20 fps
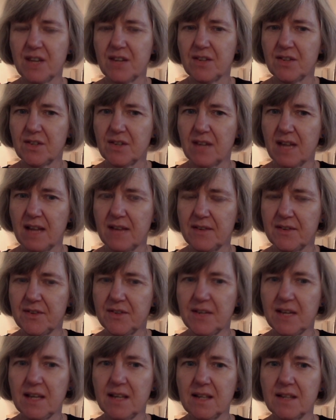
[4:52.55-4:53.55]
and
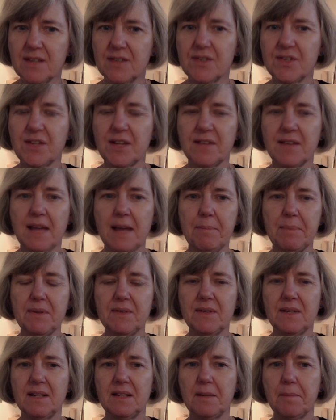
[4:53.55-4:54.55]
things that
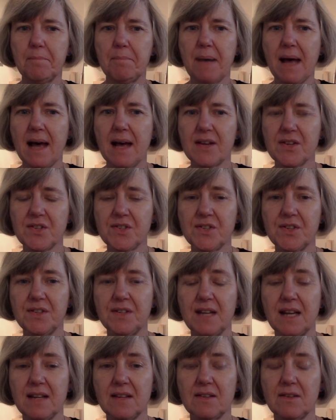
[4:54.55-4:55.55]
happened in the
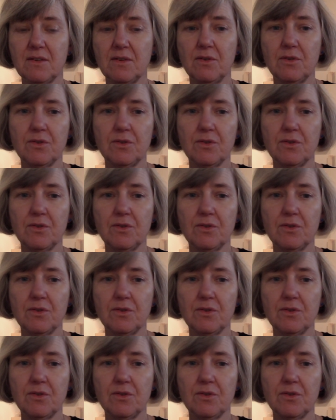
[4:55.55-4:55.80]
past that